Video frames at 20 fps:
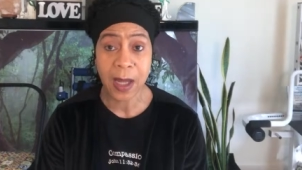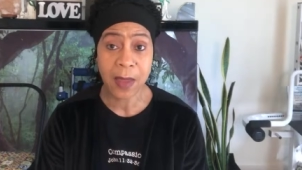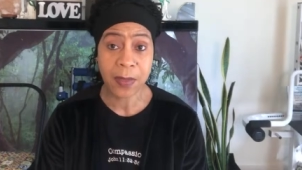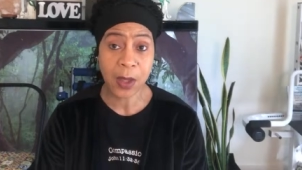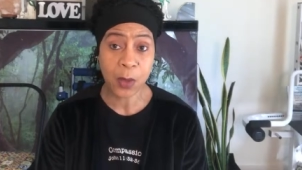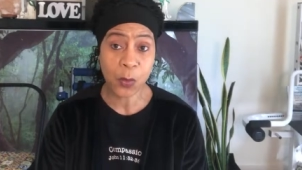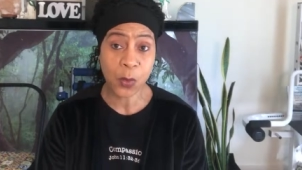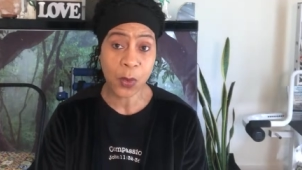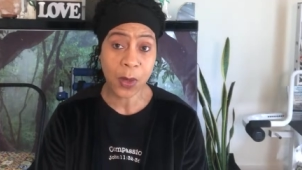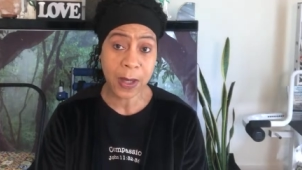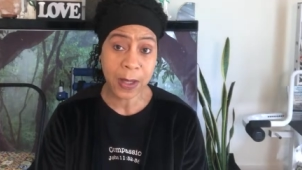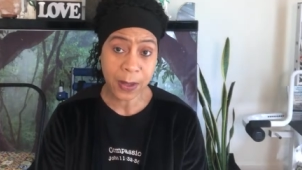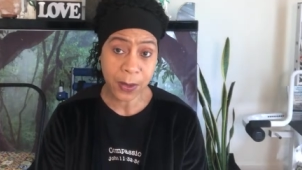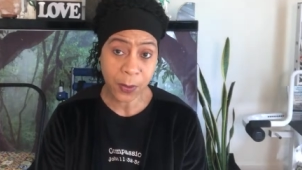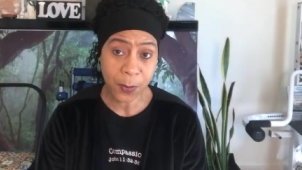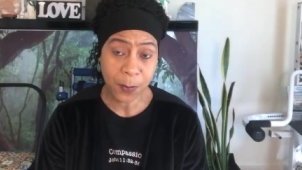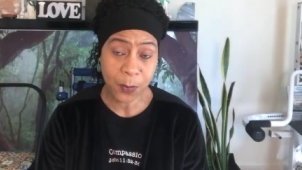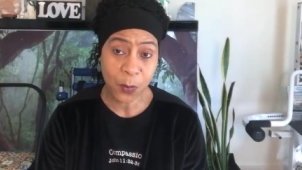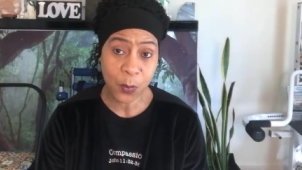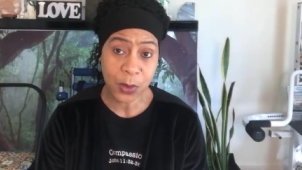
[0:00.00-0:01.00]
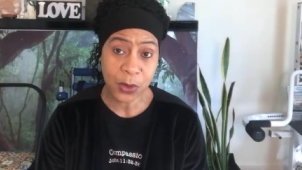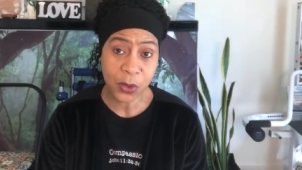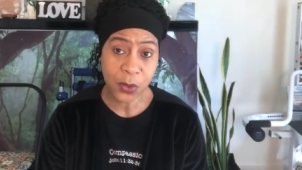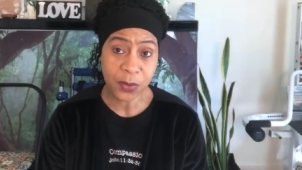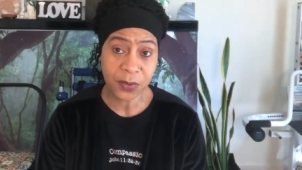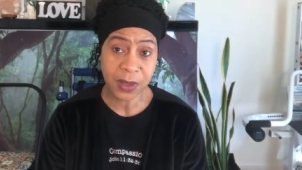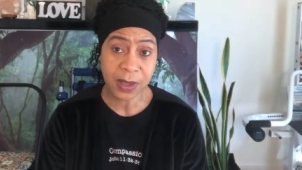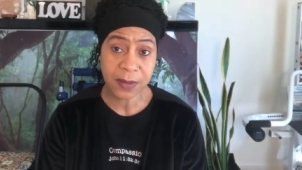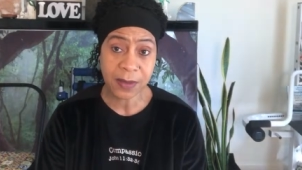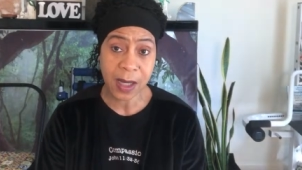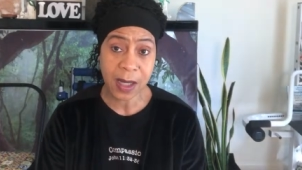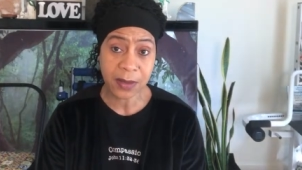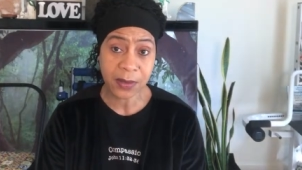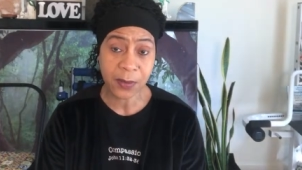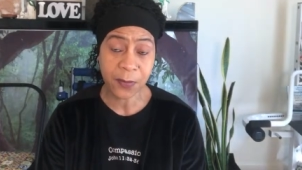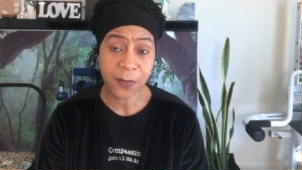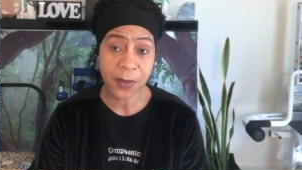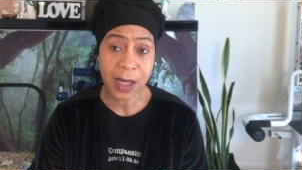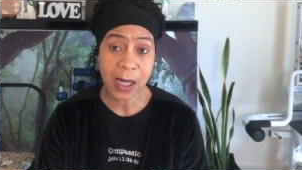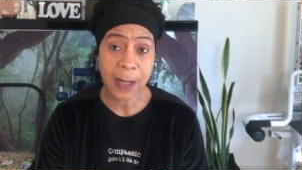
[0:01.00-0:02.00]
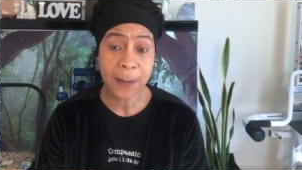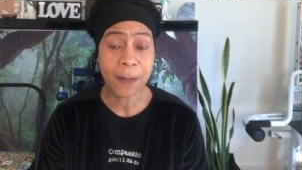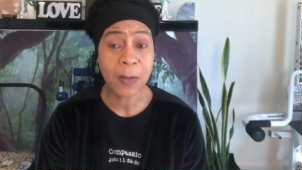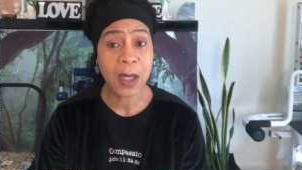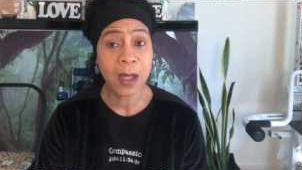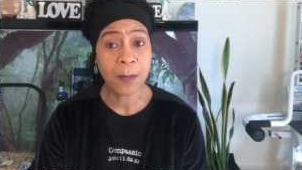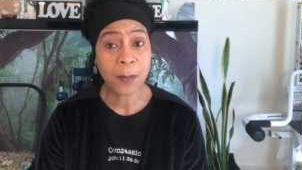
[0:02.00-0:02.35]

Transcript: that will help when you're detoxifying.